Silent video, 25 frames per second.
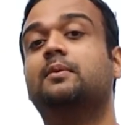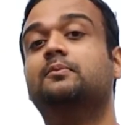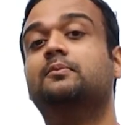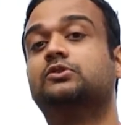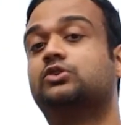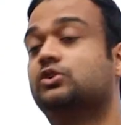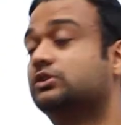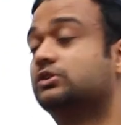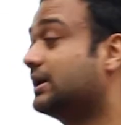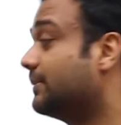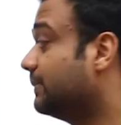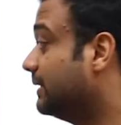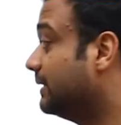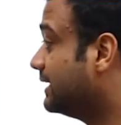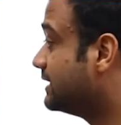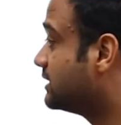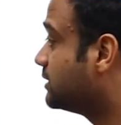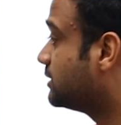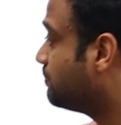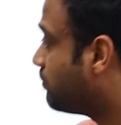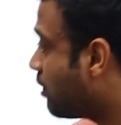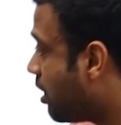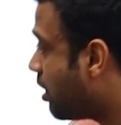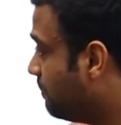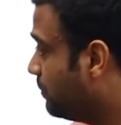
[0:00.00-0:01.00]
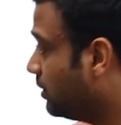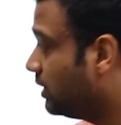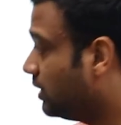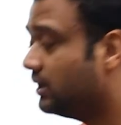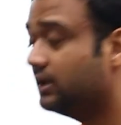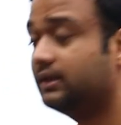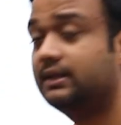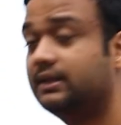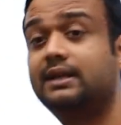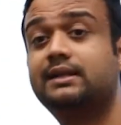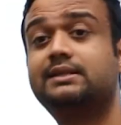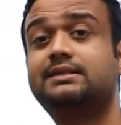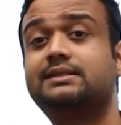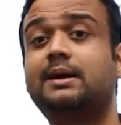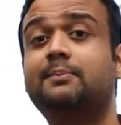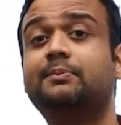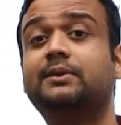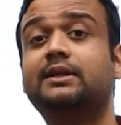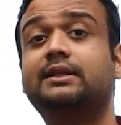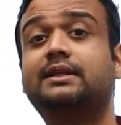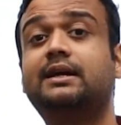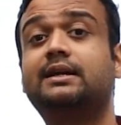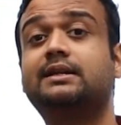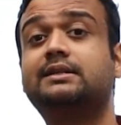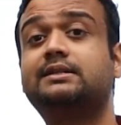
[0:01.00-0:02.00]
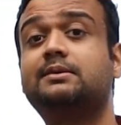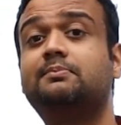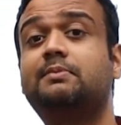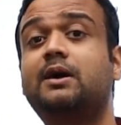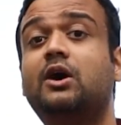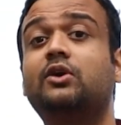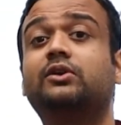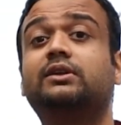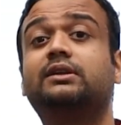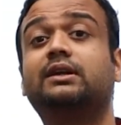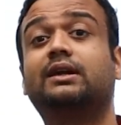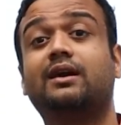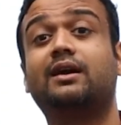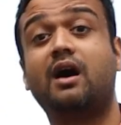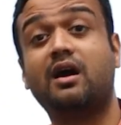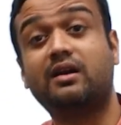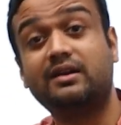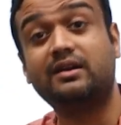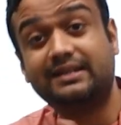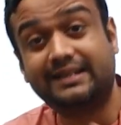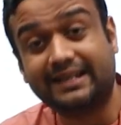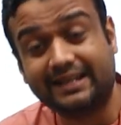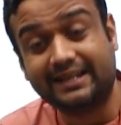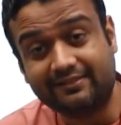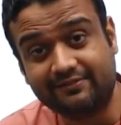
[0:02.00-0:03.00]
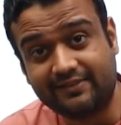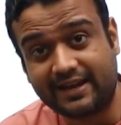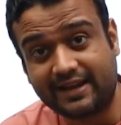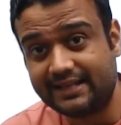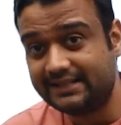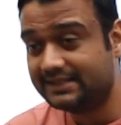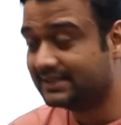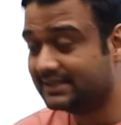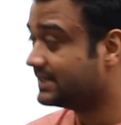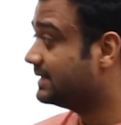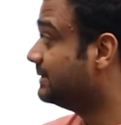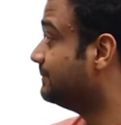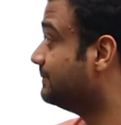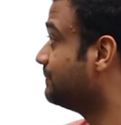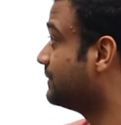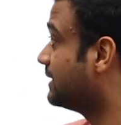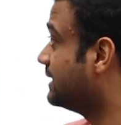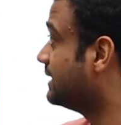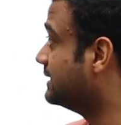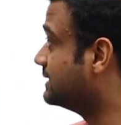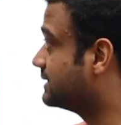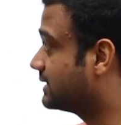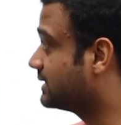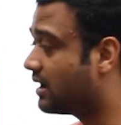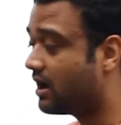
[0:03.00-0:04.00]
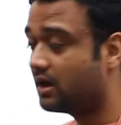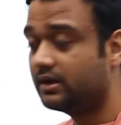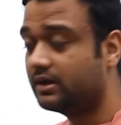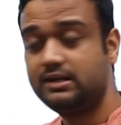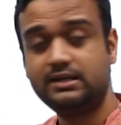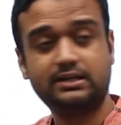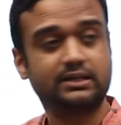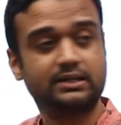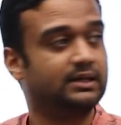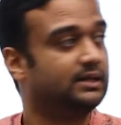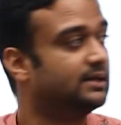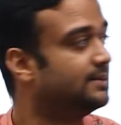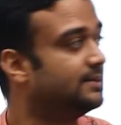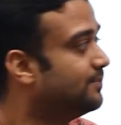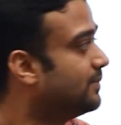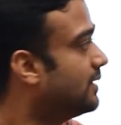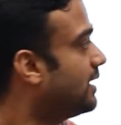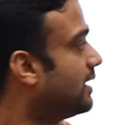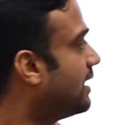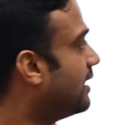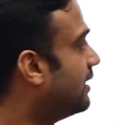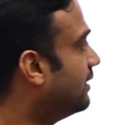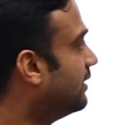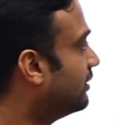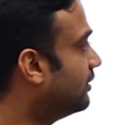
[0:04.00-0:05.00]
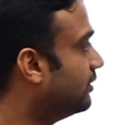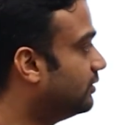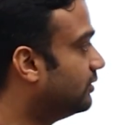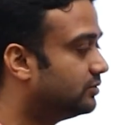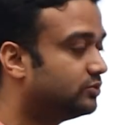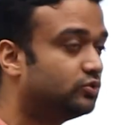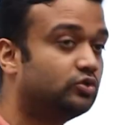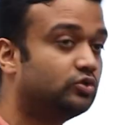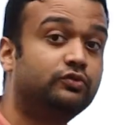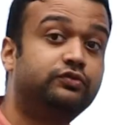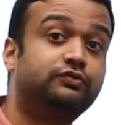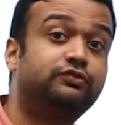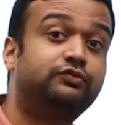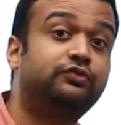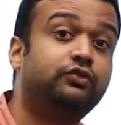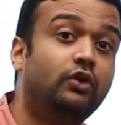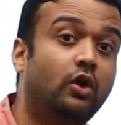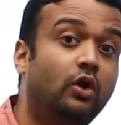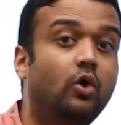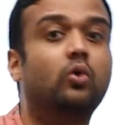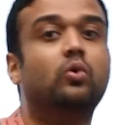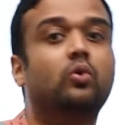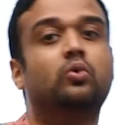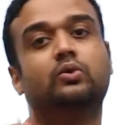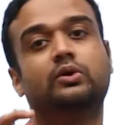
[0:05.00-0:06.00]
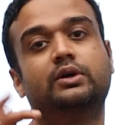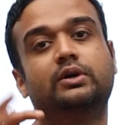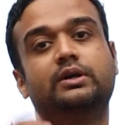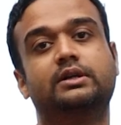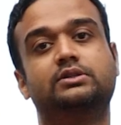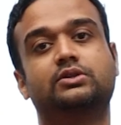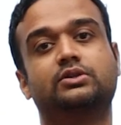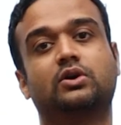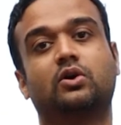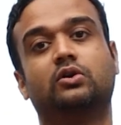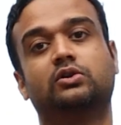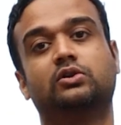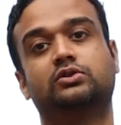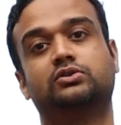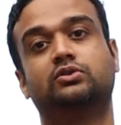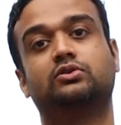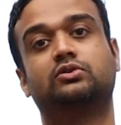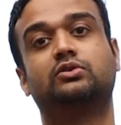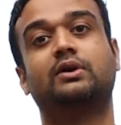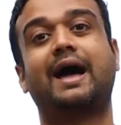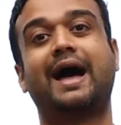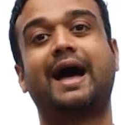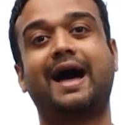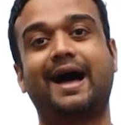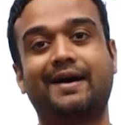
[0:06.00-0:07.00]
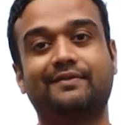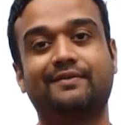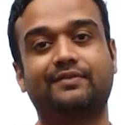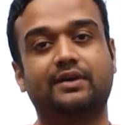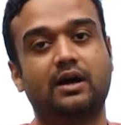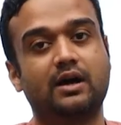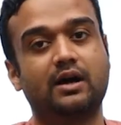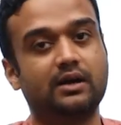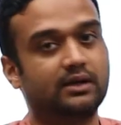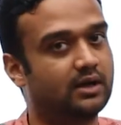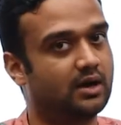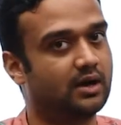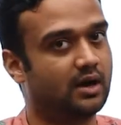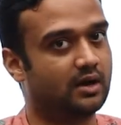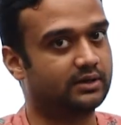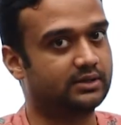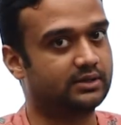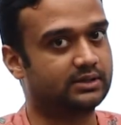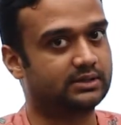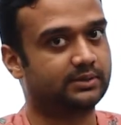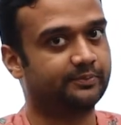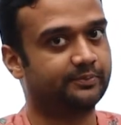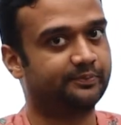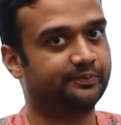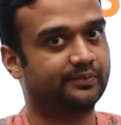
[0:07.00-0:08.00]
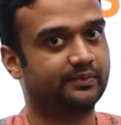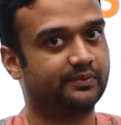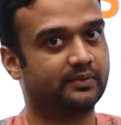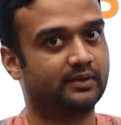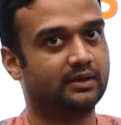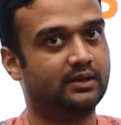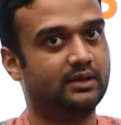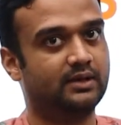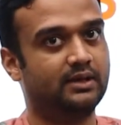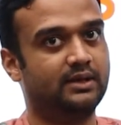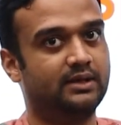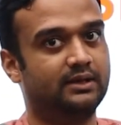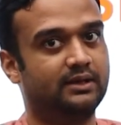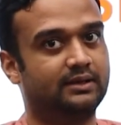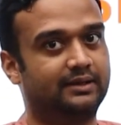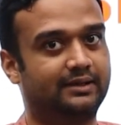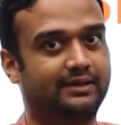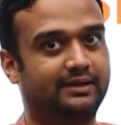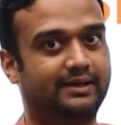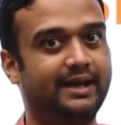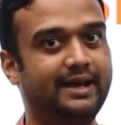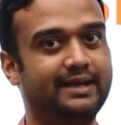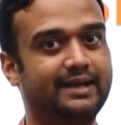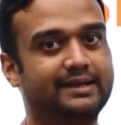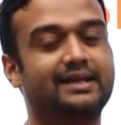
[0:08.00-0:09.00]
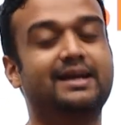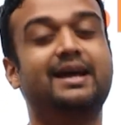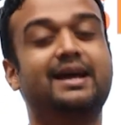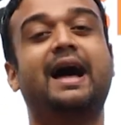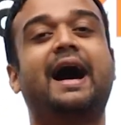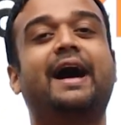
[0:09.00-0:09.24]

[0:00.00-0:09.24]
So something that's popular, that's something that is about the current events is current. To flow is also to have a current. Great.